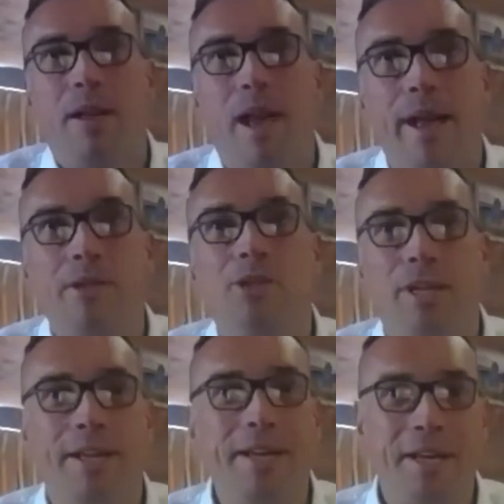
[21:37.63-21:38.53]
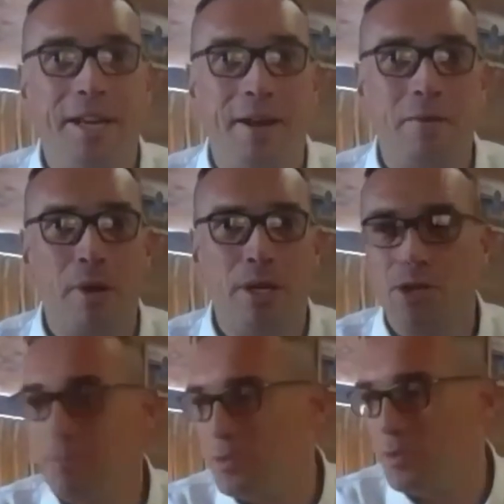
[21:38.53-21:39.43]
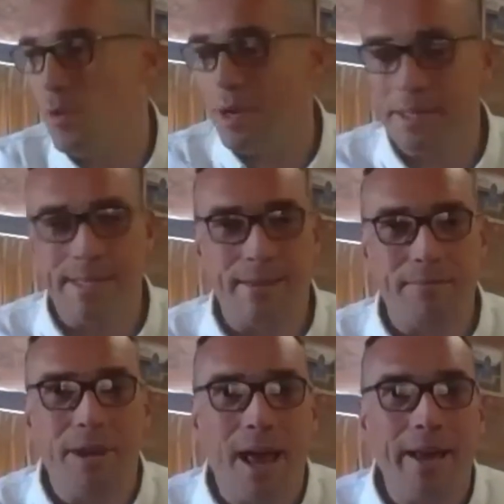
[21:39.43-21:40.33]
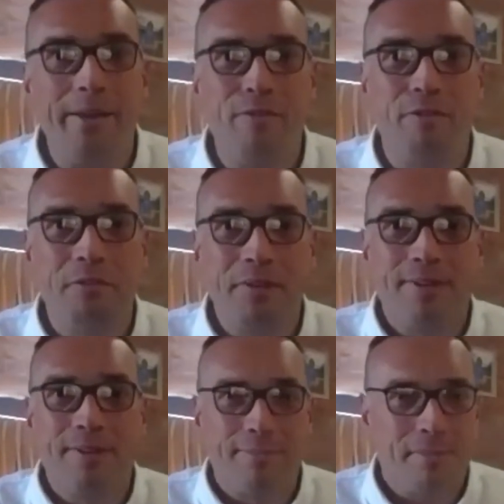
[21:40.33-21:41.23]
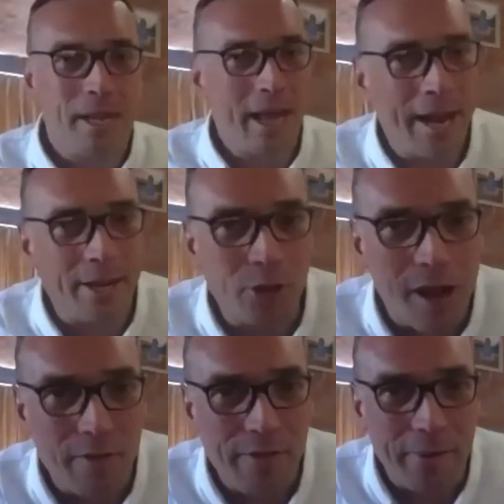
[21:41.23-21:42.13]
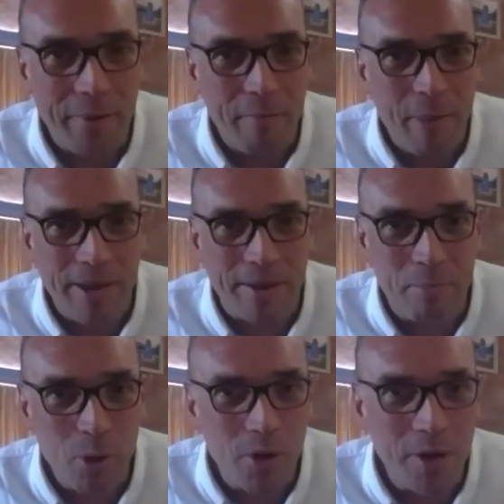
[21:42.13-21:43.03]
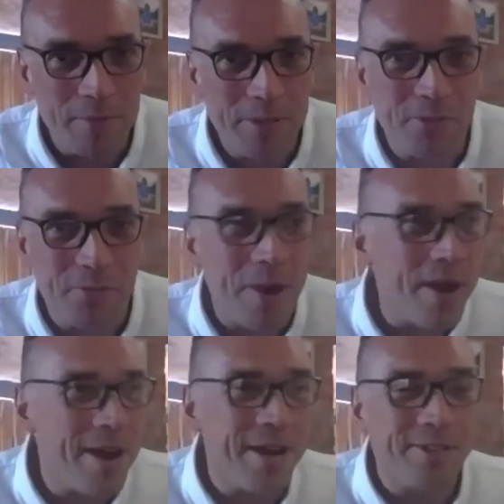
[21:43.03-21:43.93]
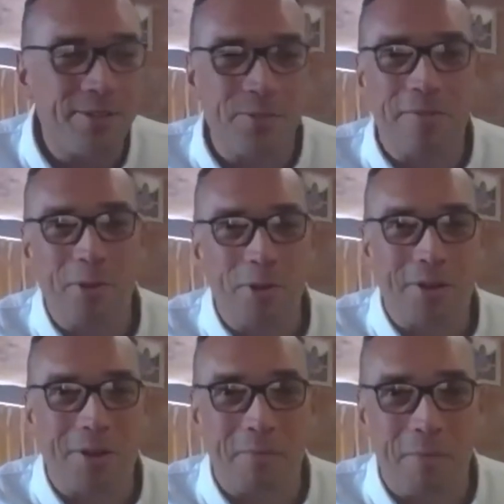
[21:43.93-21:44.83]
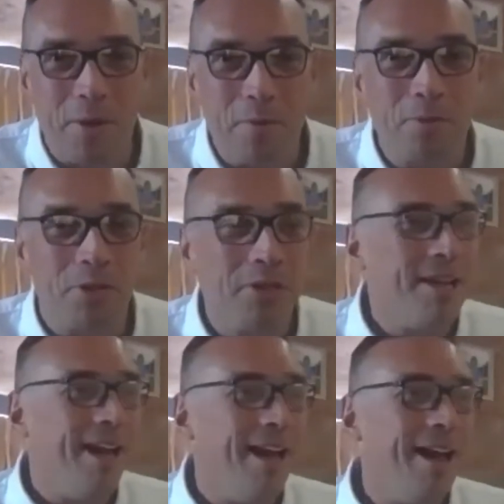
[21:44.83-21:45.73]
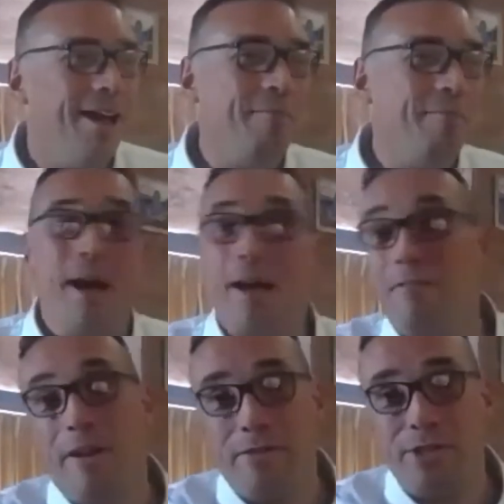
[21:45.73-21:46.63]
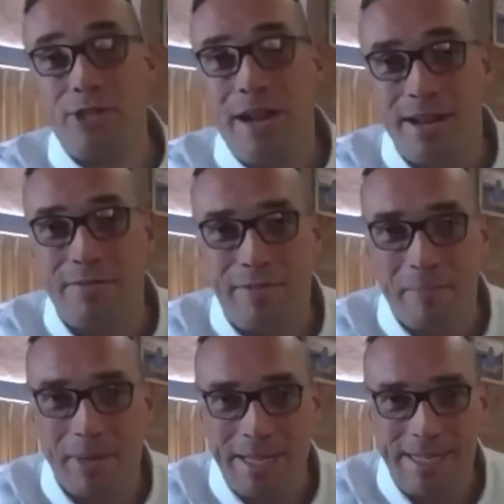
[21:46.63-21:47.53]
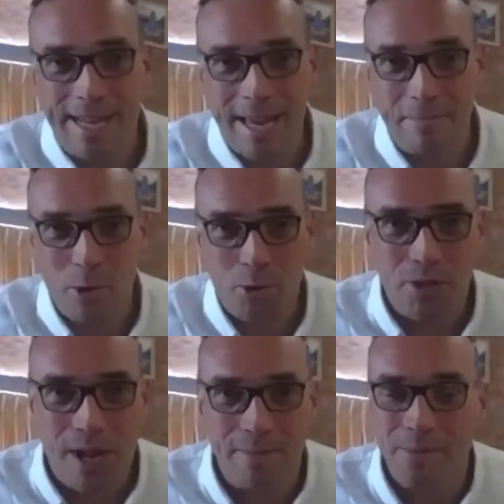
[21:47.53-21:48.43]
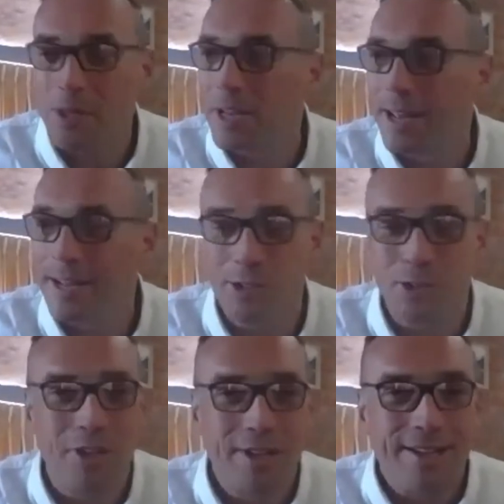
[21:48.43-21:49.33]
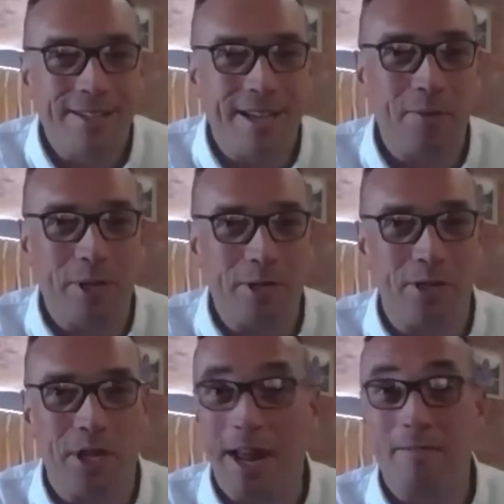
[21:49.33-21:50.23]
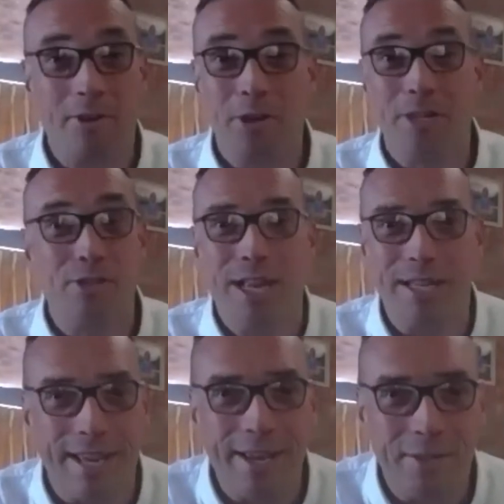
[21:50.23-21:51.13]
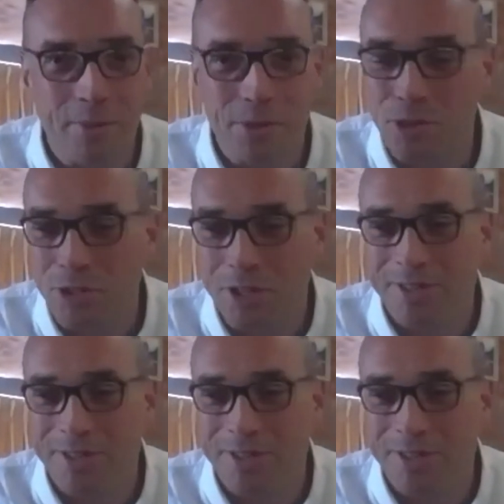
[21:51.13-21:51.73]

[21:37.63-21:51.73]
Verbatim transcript: actually, you know, in terms of quality of life, get an extra half hour in bed in the morning, which is very nice to avoid the commute. Um, I've, I've, attended family tea more times in the last 10 weeks than I have done in 10 years, which is